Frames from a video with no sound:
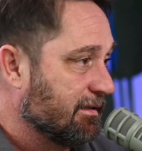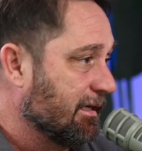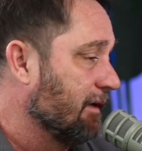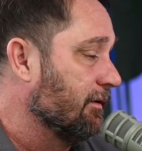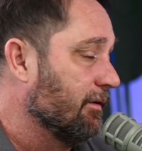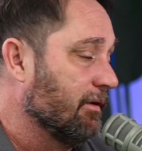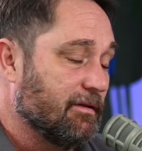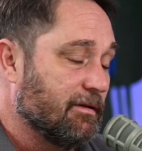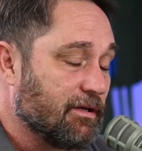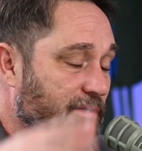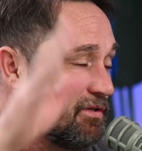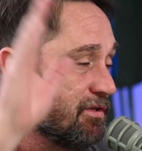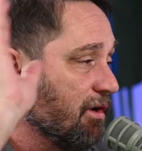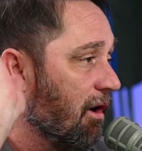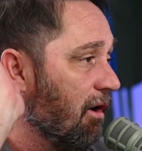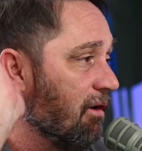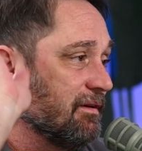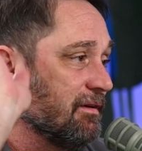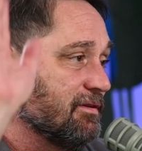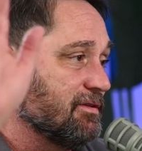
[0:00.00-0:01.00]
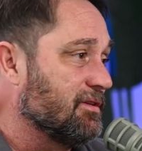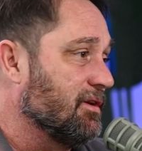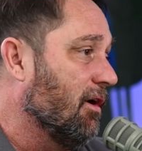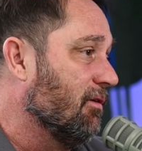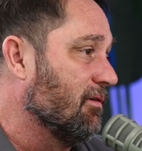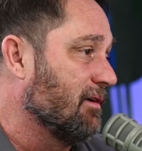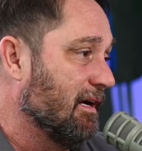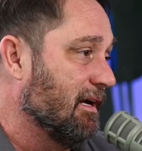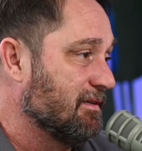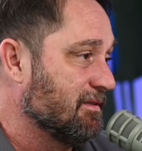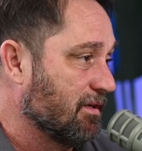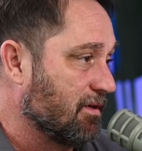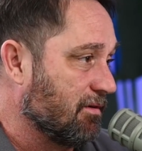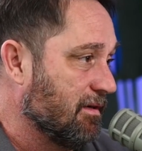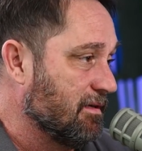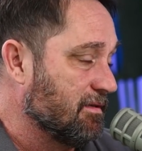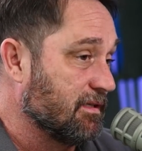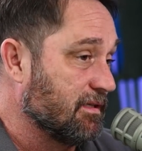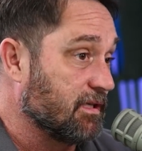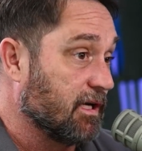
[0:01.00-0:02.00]
I don't know. There's all kinds of
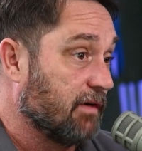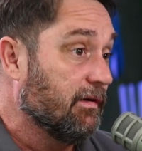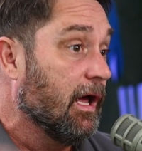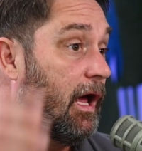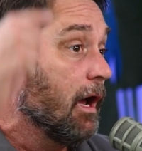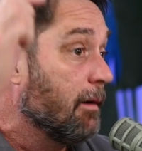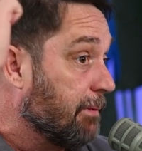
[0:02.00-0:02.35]
crazy stuff.